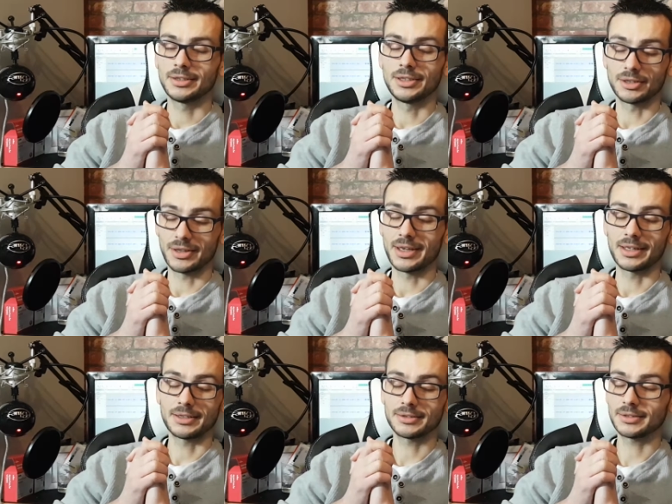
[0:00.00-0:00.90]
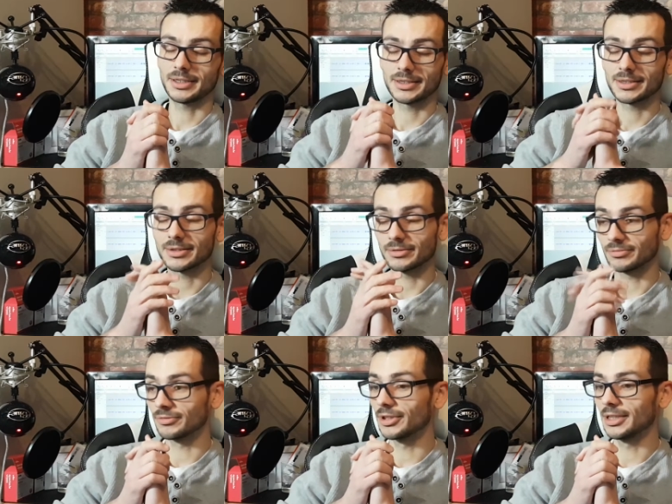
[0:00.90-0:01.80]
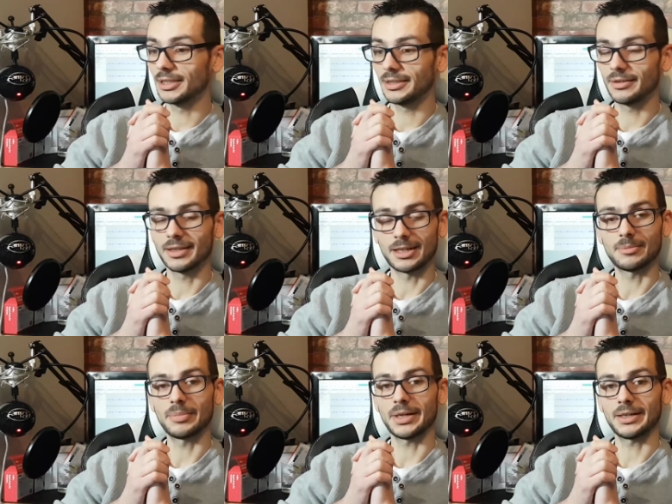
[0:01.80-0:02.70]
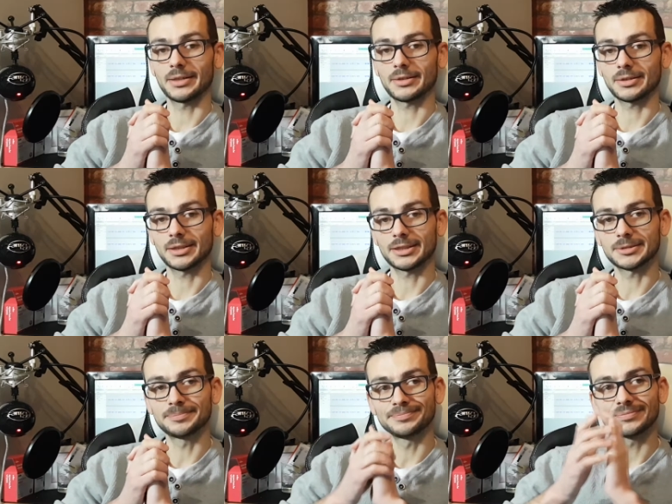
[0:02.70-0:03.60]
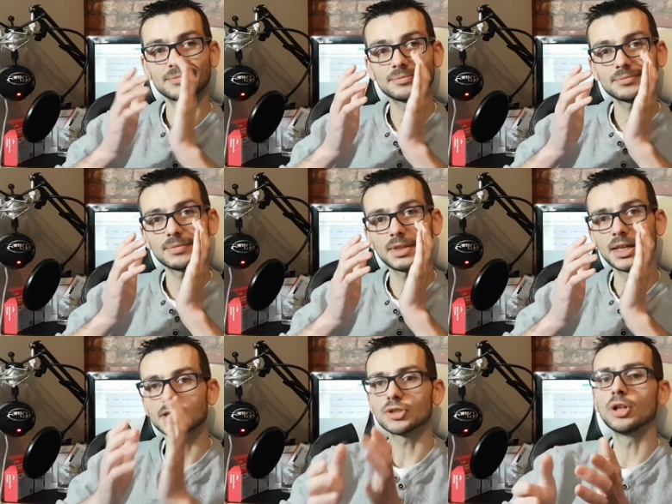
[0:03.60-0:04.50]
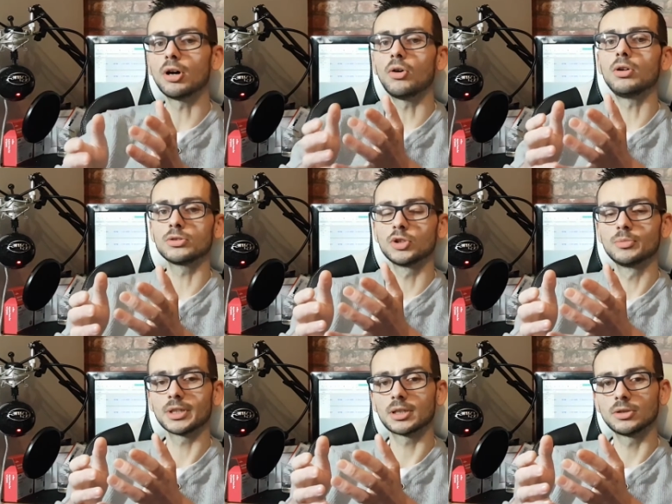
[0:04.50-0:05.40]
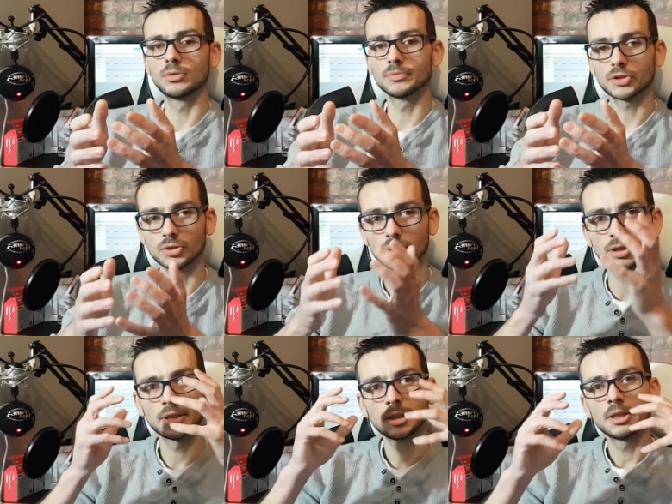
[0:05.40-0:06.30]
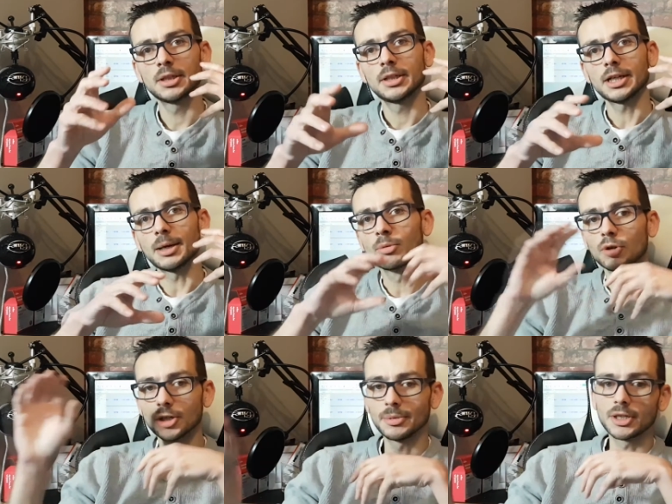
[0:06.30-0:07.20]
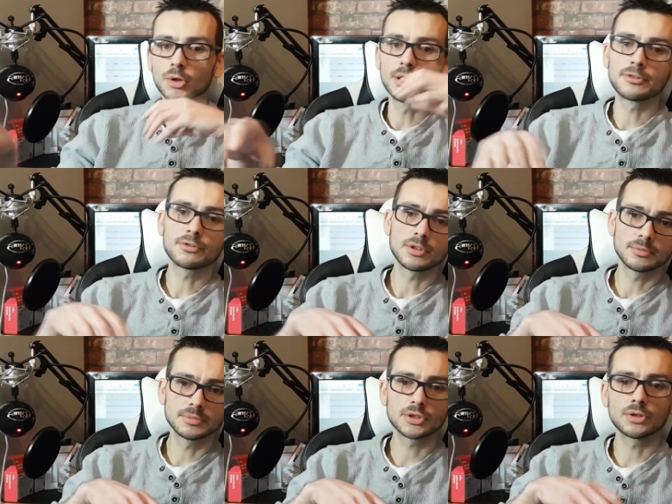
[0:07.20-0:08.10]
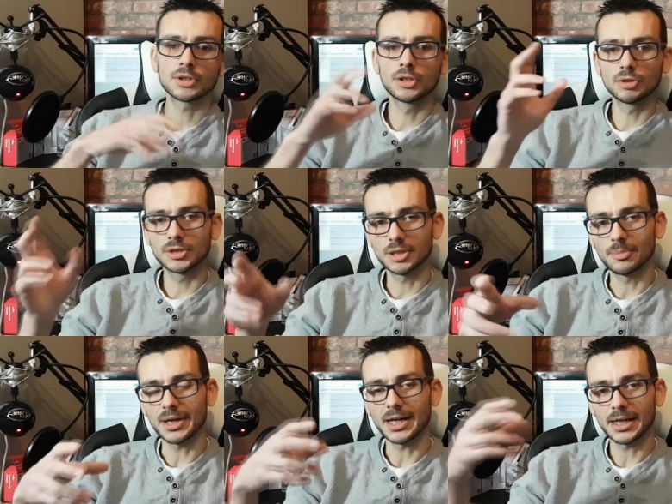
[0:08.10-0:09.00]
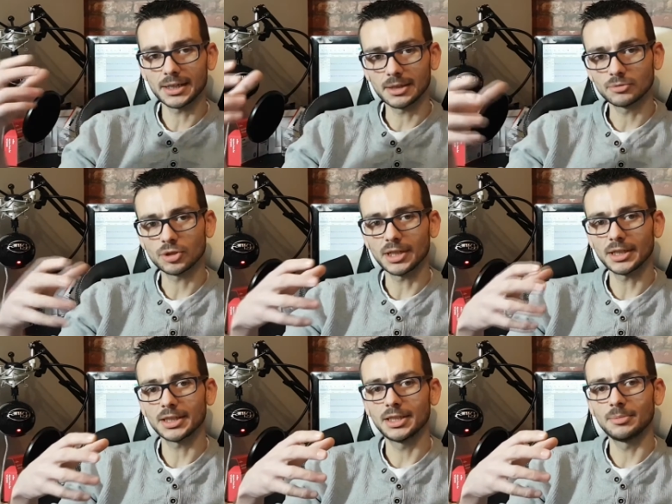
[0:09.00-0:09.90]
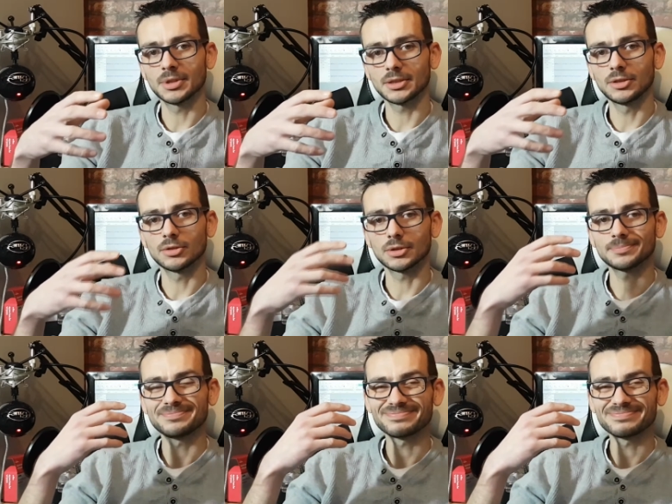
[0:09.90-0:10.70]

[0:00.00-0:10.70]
you're there. It's really that bad. Um, it's not all doom and gloom, so I'm going to be going from sort of good to bad, and I'm trying to keep it, you know,